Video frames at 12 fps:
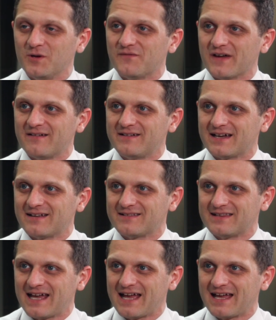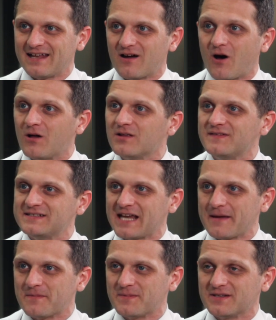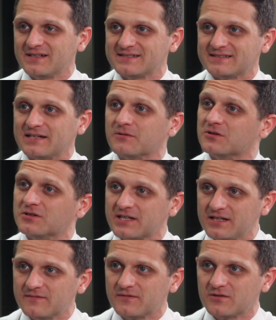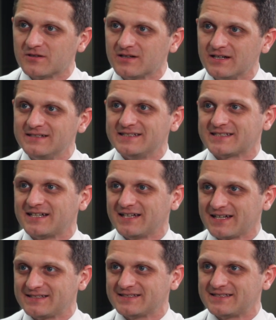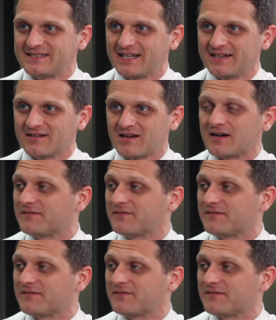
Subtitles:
We found out that all of these capabilities that they were looking for, disconnected state,